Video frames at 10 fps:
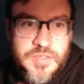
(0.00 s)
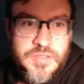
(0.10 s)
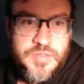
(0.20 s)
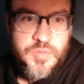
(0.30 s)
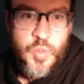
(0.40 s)

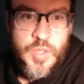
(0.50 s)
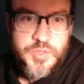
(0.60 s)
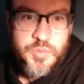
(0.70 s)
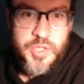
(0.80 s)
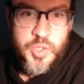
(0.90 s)
To what
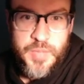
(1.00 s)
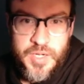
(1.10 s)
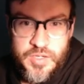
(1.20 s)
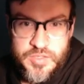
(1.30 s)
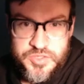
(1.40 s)
do I owe my
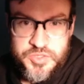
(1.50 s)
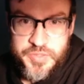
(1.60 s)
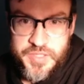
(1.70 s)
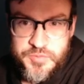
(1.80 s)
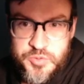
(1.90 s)
long
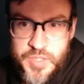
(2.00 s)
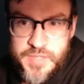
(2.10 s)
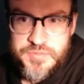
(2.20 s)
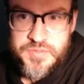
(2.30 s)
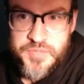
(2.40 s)
string of
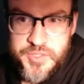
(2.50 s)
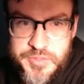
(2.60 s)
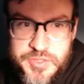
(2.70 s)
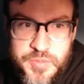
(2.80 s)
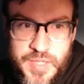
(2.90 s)
triumphs and
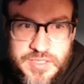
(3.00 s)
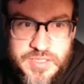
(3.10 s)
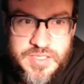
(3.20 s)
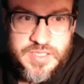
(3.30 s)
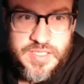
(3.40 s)
victories, you
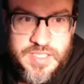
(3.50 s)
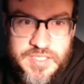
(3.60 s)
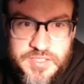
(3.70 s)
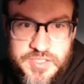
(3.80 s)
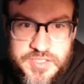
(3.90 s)
ask?
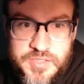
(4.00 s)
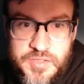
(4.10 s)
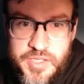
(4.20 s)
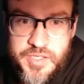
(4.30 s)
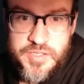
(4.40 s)
As I said
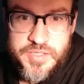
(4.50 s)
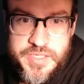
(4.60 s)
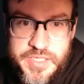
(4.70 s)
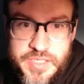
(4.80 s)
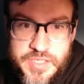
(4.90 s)
earlier, the
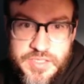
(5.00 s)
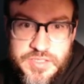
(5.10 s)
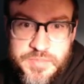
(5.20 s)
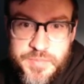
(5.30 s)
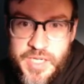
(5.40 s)
key is
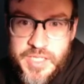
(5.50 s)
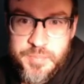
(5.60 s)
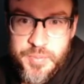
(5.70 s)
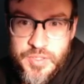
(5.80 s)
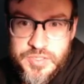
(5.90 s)
in my
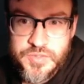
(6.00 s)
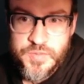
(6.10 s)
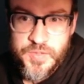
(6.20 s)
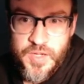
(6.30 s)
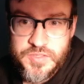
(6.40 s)
personal
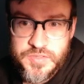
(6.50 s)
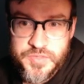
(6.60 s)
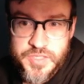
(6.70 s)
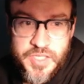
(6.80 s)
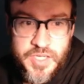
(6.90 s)

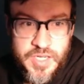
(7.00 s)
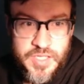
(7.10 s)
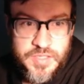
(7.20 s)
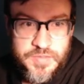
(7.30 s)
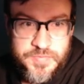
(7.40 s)
philosophy,
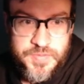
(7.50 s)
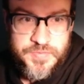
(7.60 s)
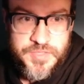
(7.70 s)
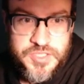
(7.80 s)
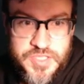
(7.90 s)
the
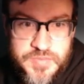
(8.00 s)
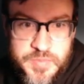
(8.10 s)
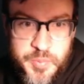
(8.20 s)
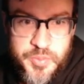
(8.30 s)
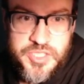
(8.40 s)

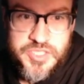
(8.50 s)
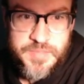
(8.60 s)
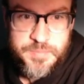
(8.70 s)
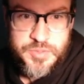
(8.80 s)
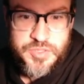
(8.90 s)
57
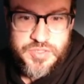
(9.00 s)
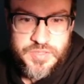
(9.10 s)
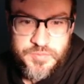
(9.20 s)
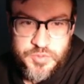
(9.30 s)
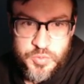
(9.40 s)
precepts
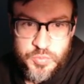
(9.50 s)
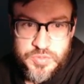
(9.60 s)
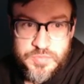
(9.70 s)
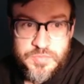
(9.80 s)
of Zote.